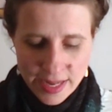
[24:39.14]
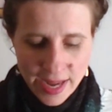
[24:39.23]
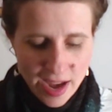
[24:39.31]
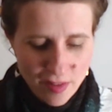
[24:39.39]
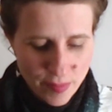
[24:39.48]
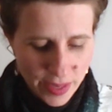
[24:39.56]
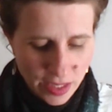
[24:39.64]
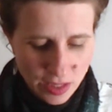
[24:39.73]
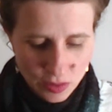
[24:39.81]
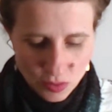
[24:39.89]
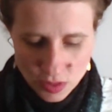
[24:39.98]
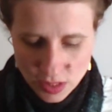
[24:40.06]
I have my
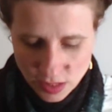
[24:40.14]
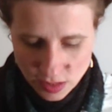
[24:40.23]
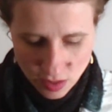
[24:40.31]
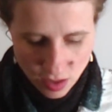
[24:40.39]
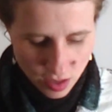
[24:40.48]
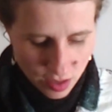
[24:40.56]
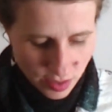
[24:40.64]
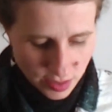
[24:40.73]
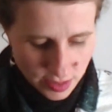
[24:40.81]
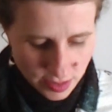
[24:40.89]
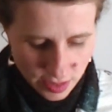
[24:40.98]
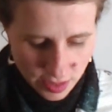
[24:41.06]
Kaluna
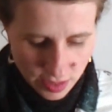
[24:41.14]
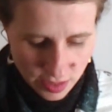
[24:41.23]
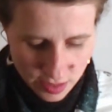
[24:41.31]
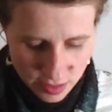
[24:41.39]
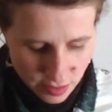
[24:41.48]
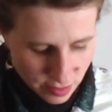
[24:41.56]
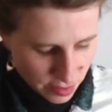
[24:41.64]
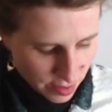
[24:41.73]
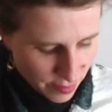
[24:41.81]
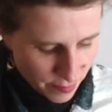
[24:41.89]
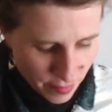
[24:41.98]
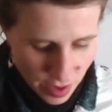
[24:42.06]
socks in
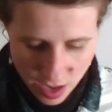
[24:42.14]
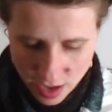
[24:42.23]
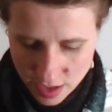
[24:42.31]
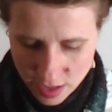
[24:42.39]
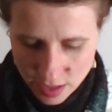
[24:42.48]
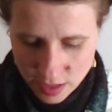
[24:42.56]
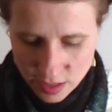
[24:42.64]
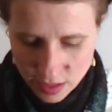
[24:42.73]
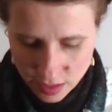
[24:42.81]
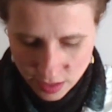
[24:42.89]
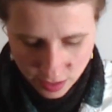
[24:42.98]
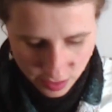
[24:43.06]

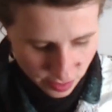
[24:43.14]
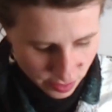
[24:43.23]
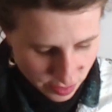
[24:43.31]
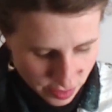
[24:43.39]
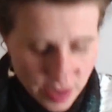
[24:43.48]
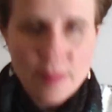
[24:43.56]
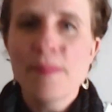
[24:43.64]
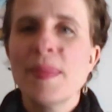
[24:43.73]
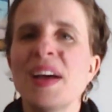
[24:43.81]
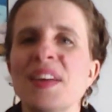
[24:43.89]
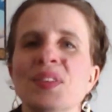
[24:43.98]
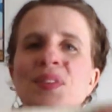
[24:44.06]
my
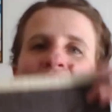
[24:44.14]
madder